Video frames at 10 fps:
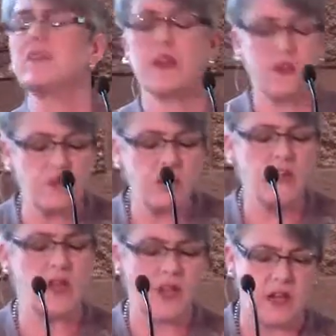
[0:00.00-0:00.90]
I could,
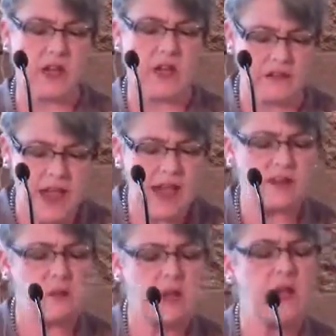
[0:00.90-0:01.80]
and he
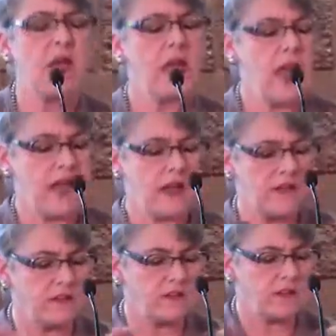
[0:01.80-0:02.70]
attacked me, and
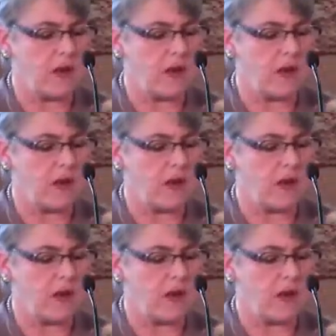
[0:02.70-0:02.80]
his